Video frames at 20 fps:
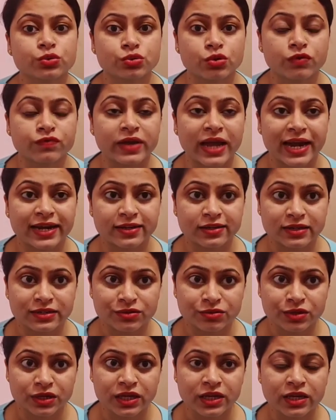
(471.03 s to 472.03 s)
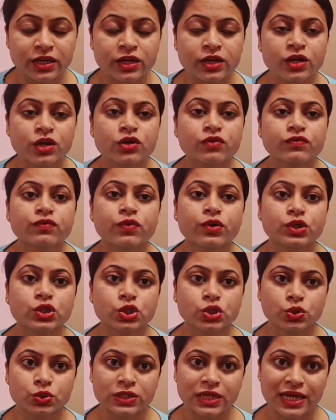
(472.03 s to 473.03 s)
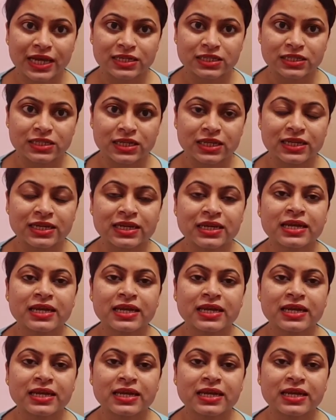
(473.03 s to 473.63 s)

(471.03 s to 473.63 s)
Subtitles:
adultery, fortune hunting,